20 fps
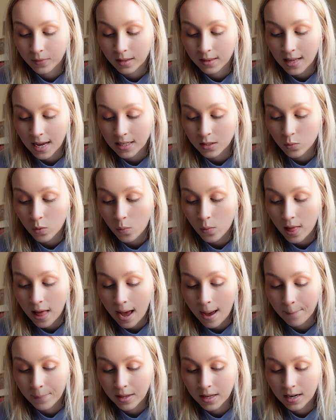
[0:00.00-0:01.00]
That's what will
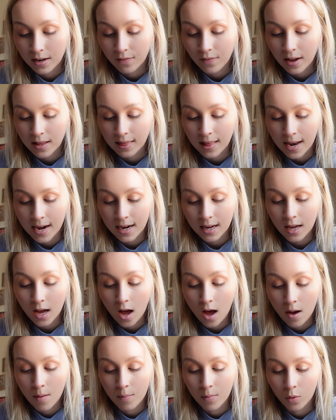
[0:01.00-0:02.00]
happen if I let it
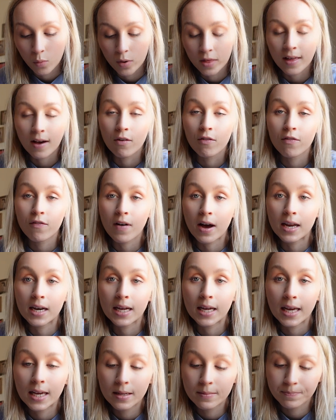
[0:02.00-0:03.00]
come without
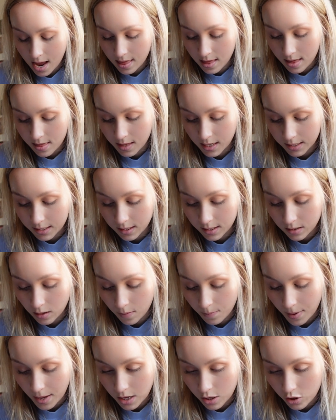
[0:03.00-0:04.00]
fighting it. And then this is
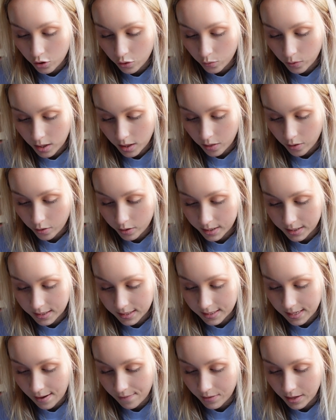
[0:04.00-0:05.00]
on page
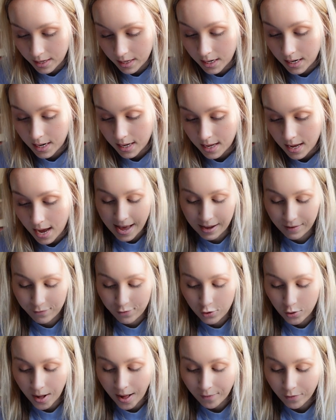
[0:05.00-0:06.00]
337. I have
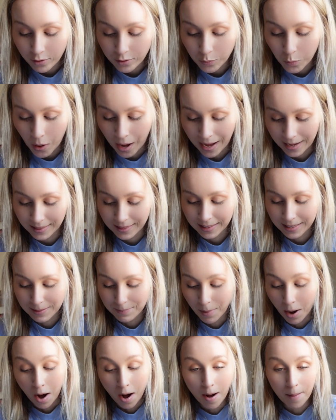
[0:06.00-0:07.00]
traveled widely,
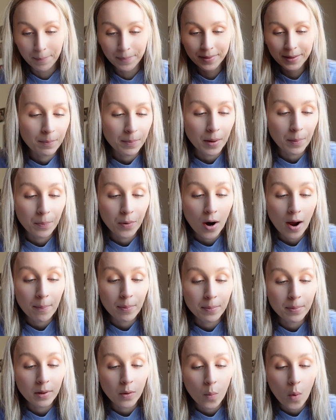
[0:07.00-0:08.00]
Mom, but
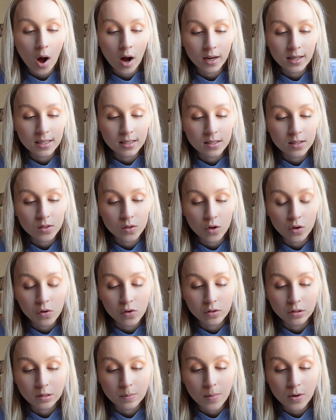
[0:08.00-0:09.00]
probably walked in
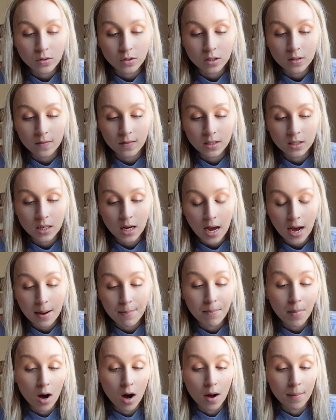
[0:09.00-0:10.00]
circles most of the
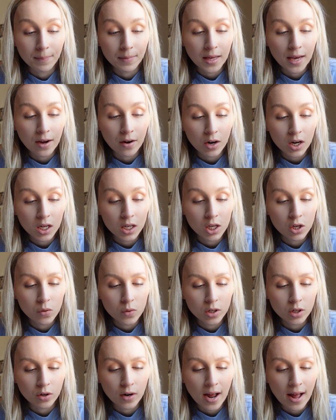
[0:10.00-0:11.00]
time, Mom, carrying you
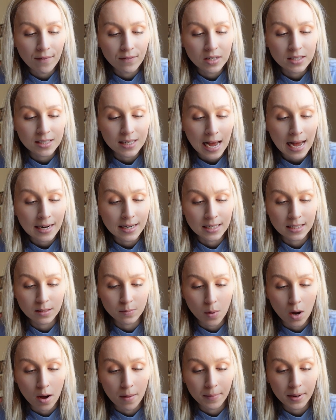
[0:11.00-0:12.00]
in your heavy sadness,
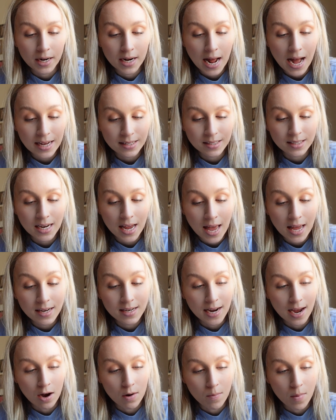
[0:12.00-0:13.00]
Mom, but it has to end
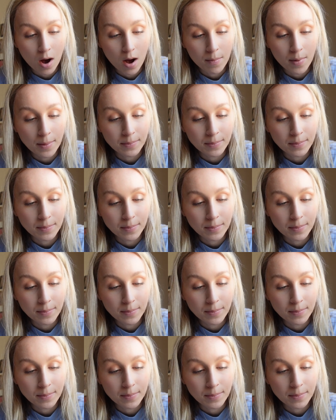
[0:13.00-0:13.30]
now, Mom.